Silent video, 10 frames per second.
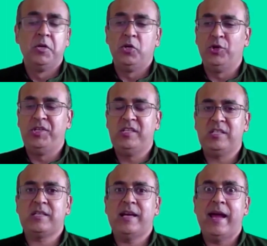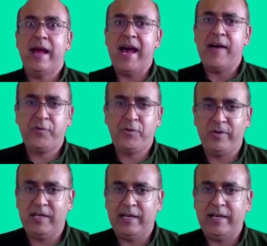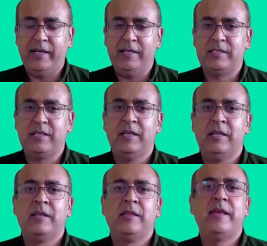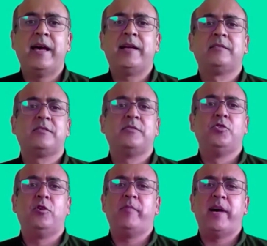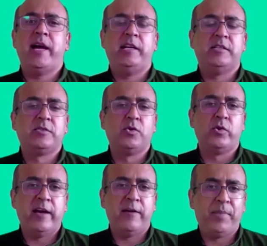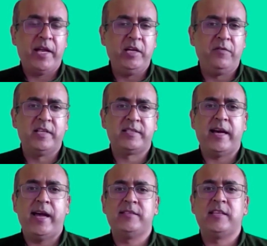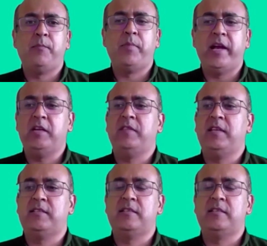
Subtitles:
You just have to realize that your mind is going to have plenty of desires, and many of these